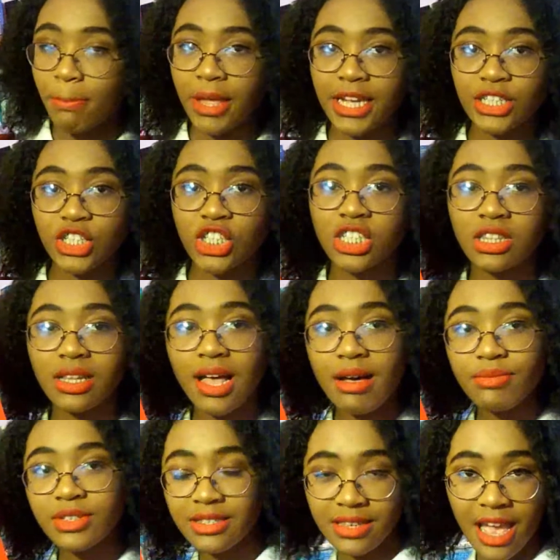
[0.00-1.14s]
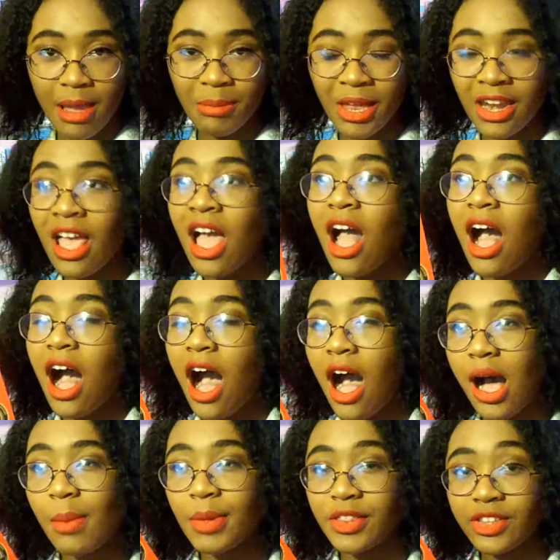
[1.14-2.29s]
picture Love, Simon.
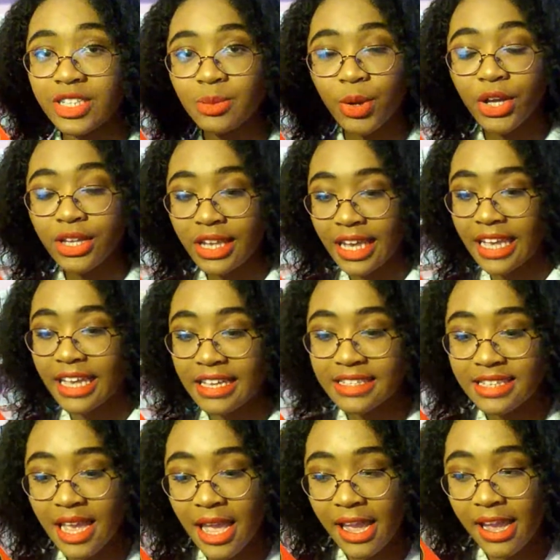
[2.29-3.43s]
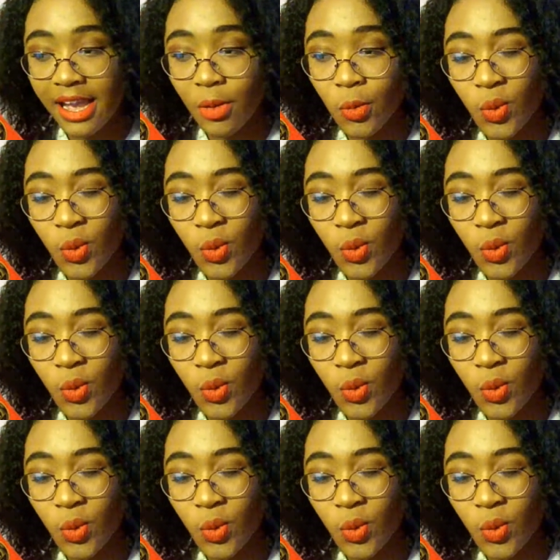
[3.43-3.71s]
This book is a